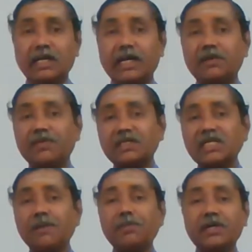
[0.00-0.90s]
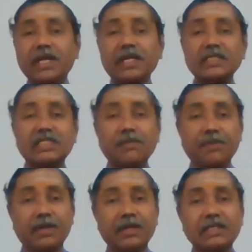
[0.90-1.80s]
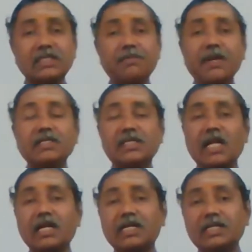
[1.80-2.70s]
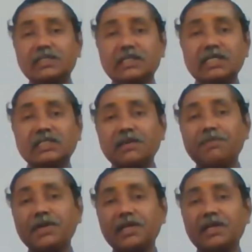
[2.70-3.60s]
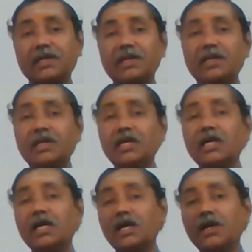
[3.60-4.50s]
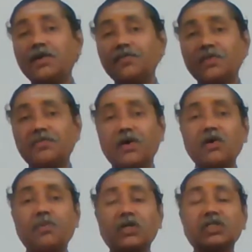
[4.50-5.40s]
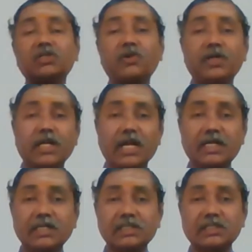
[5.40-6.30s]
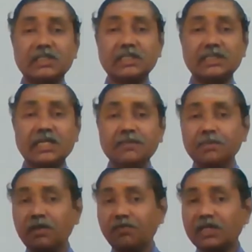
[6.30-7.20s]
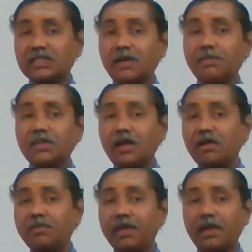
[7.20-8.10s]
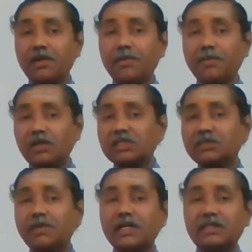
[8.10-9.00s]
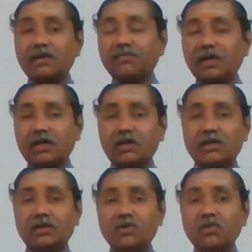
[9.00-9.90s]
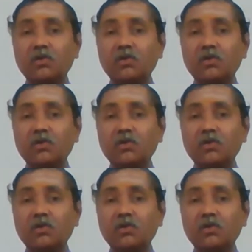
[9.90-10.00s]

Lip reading: Right. For example, take SAP. SAP is an organization. SAP, if they follow project-oriented organization structure, for example, there will be a project manager for